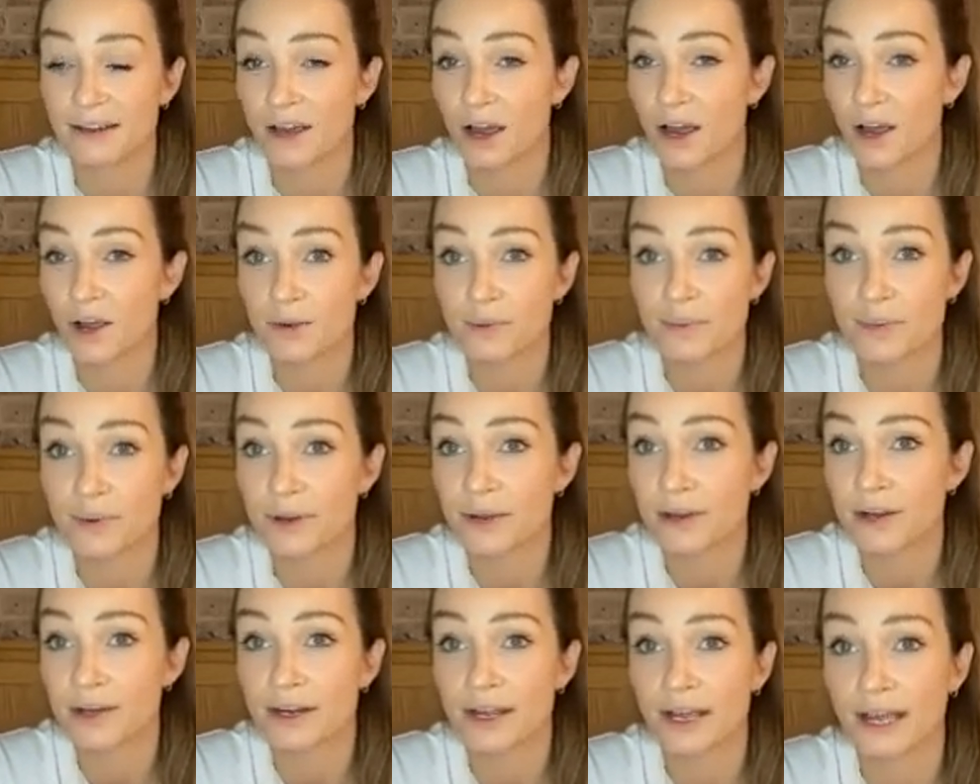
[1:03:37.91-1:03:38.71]

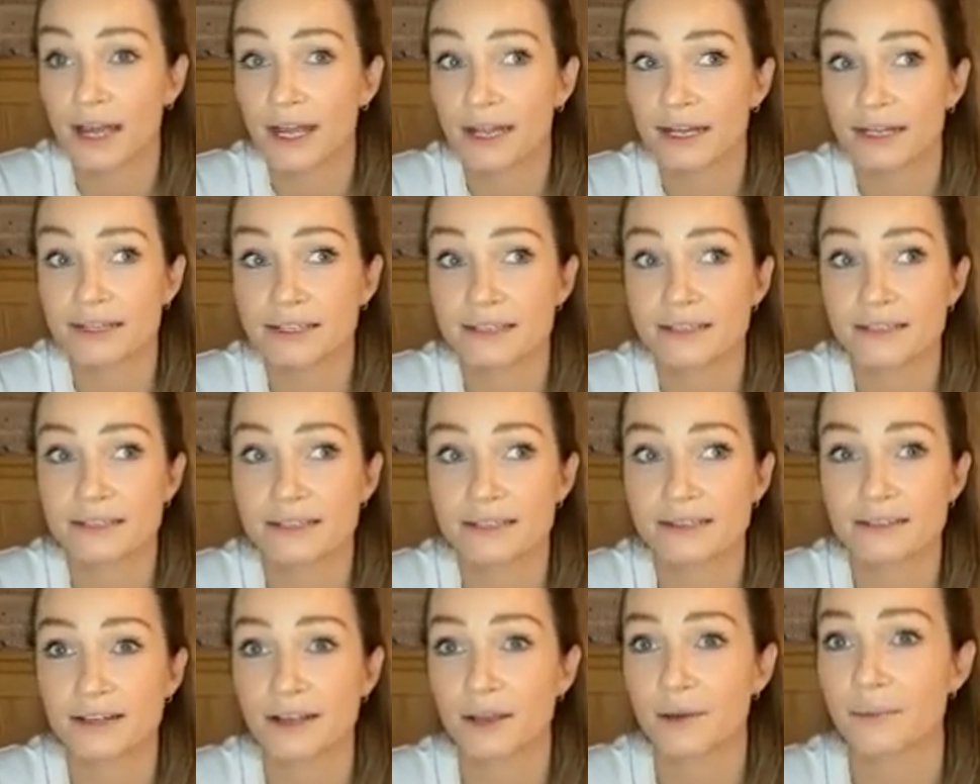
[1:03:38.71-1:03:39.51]
open and
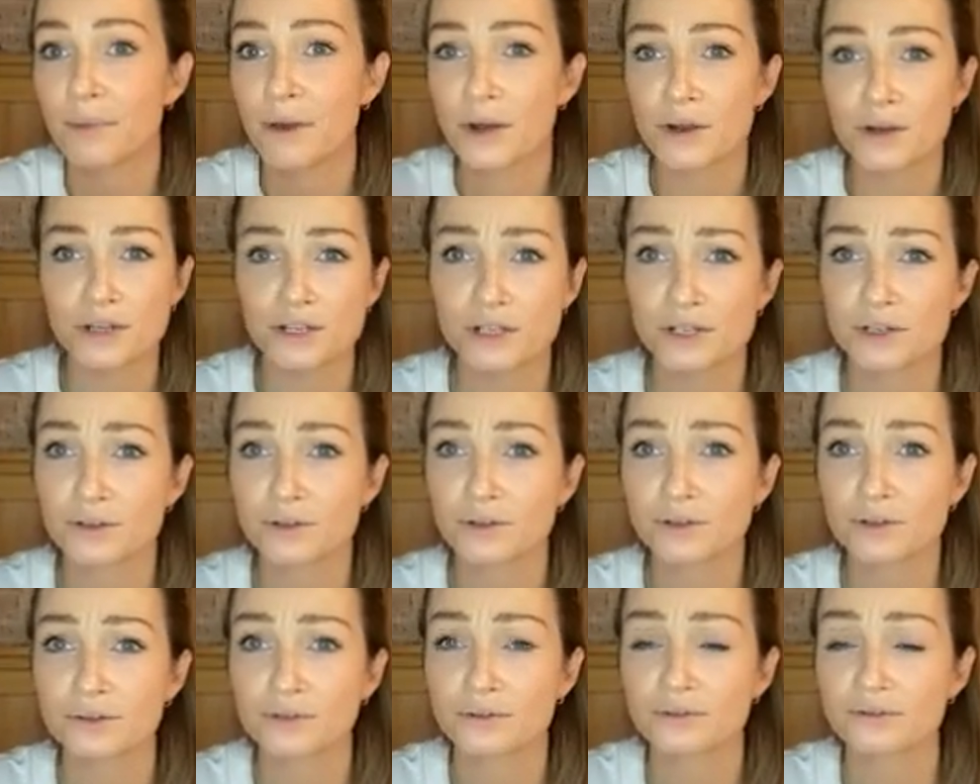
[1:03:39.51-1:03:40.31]

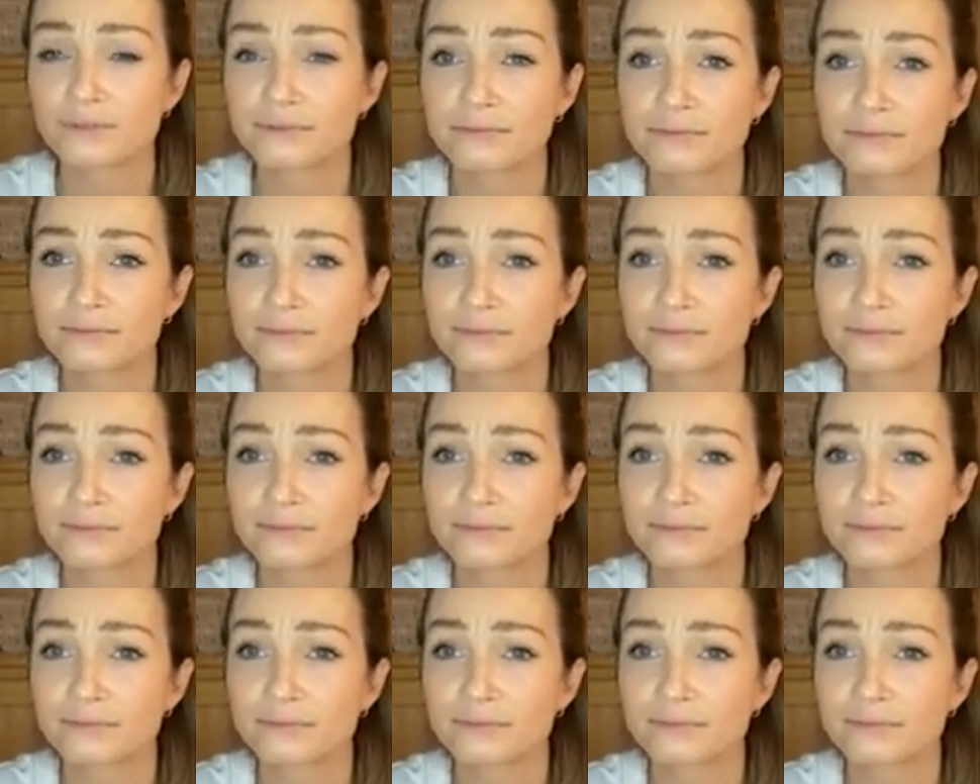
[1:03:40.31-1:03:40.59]
emotional,